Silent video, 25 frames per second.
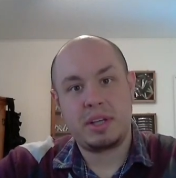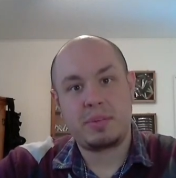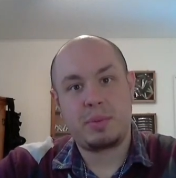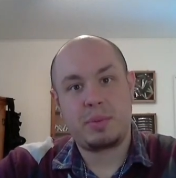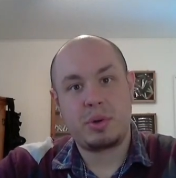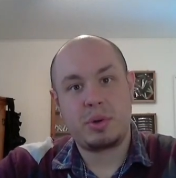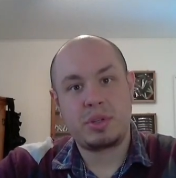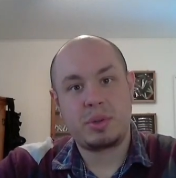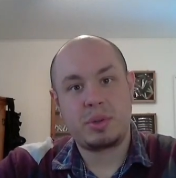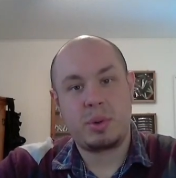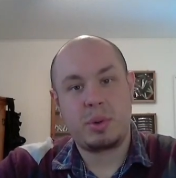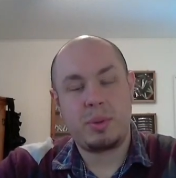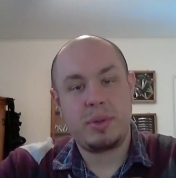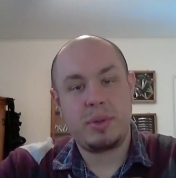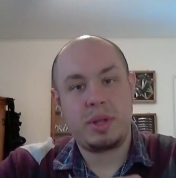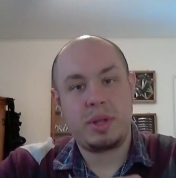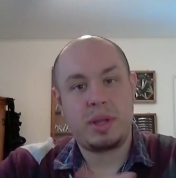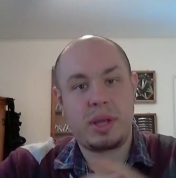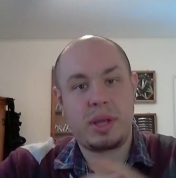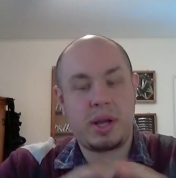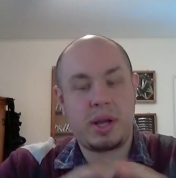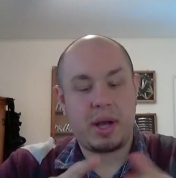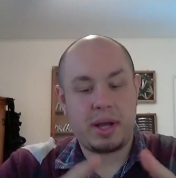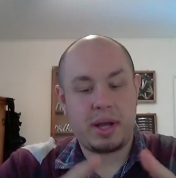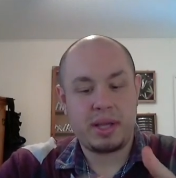sports equipment
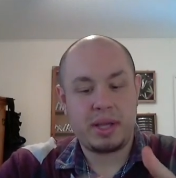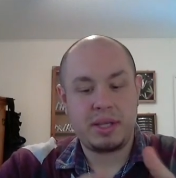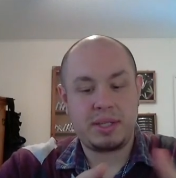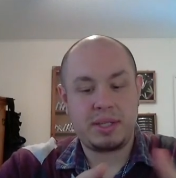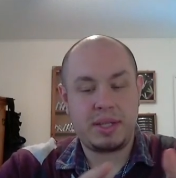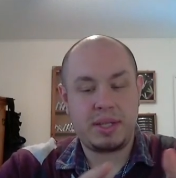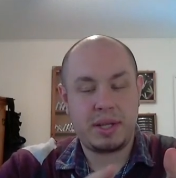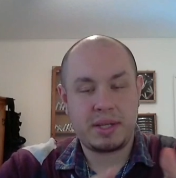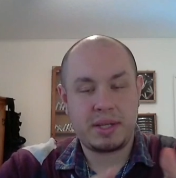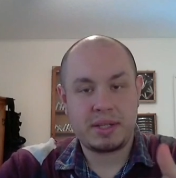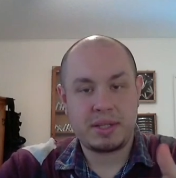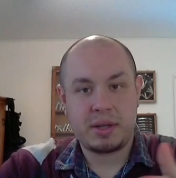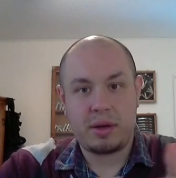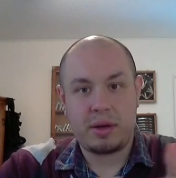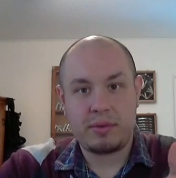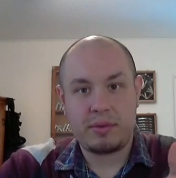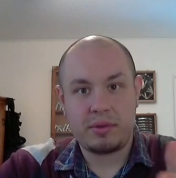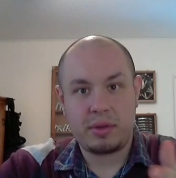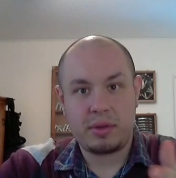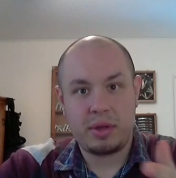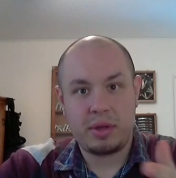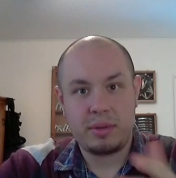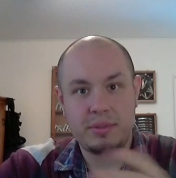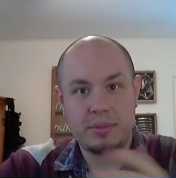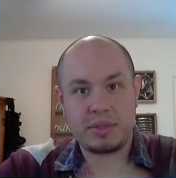like hockey sticks, golf
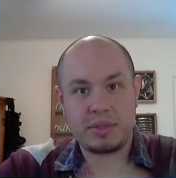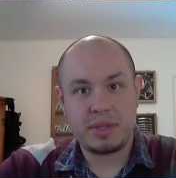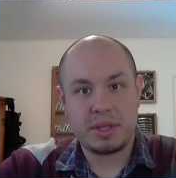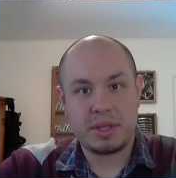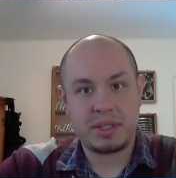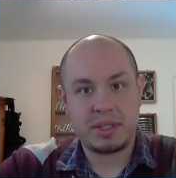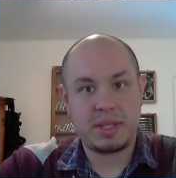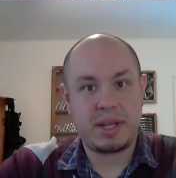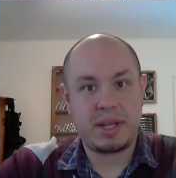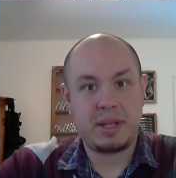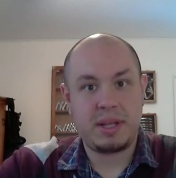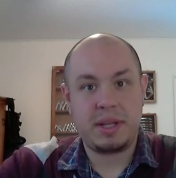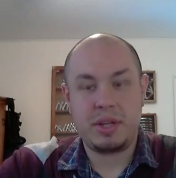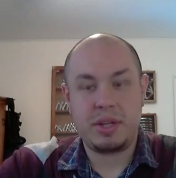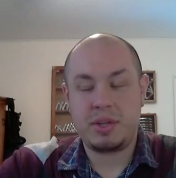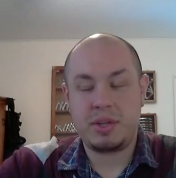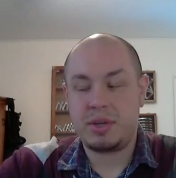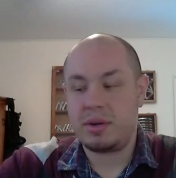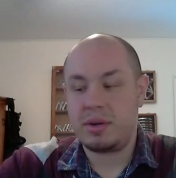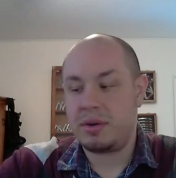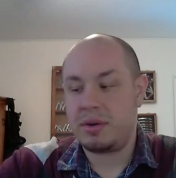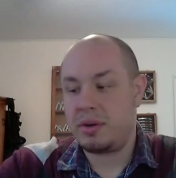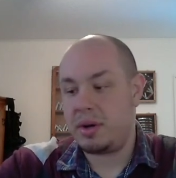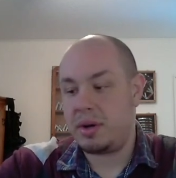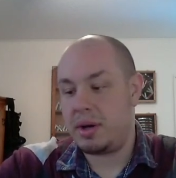clubs, things of that
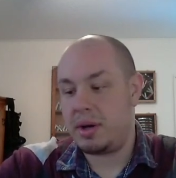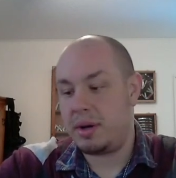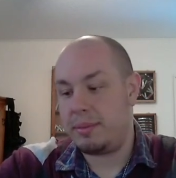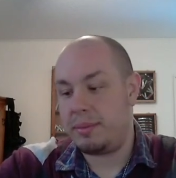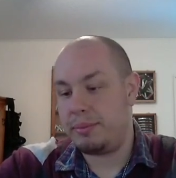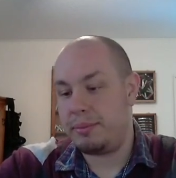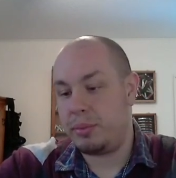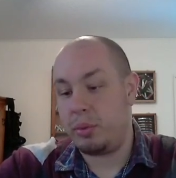nature, um,